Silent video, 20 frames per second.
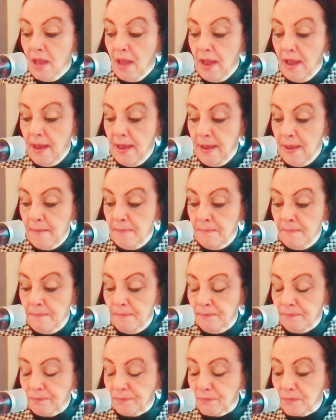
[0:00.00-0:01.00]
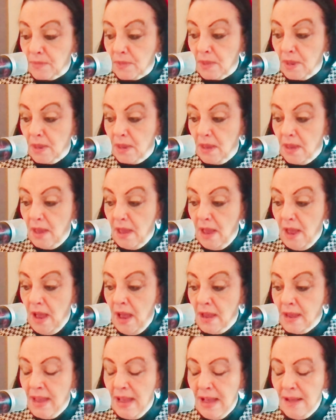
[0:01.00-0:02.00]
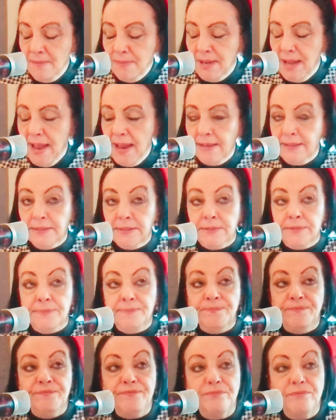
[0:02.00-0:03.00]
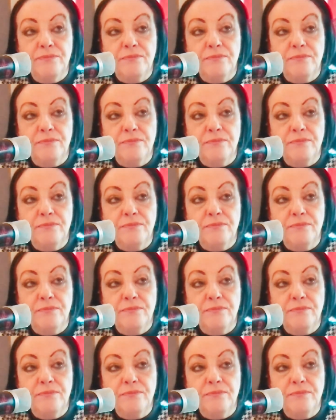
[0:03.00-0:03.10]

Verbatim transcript: Um, I am getting